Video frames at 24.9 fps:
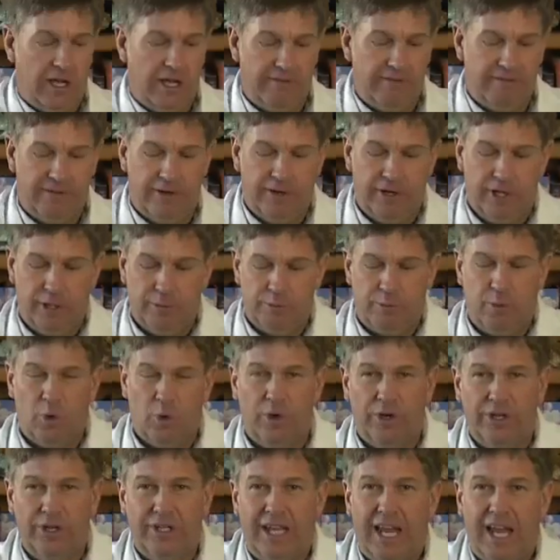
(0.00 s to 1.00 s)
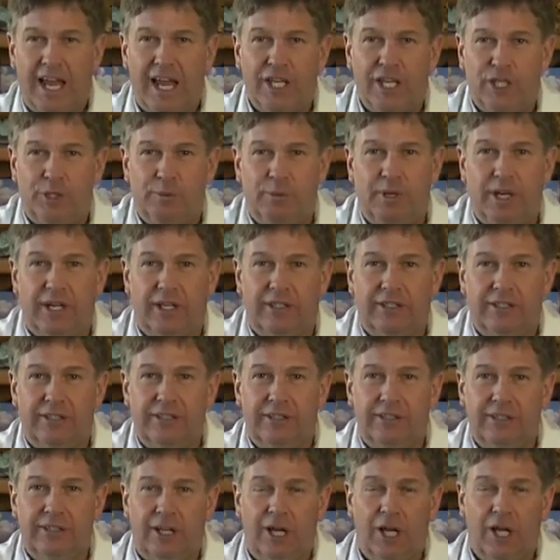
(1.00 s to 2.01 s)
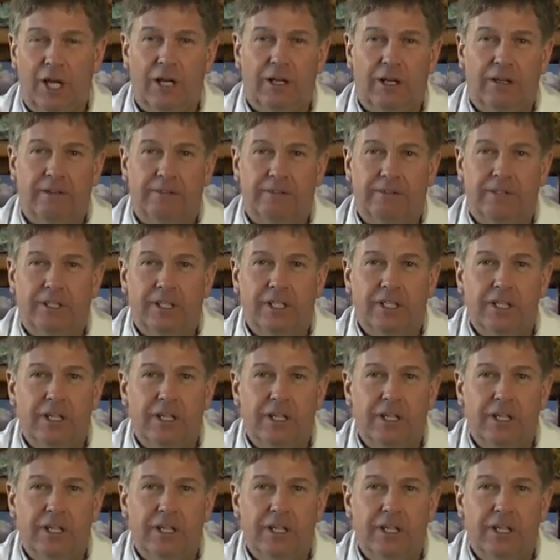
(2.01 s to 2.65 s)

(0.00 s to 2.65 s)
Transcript: very important aspect of